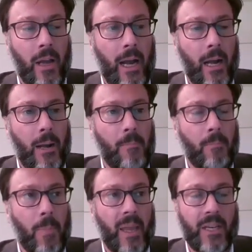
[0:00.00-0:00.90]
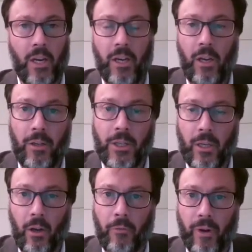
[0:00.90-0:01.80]
entitled
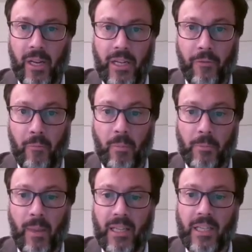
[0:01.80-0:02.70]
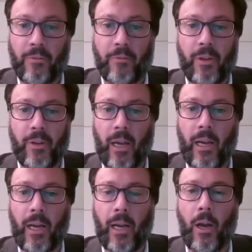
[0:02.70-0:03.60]
Offering a Different Perspective
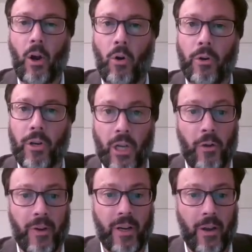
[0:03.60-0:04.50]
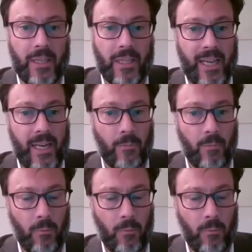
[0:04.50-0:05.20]
on COVID-19.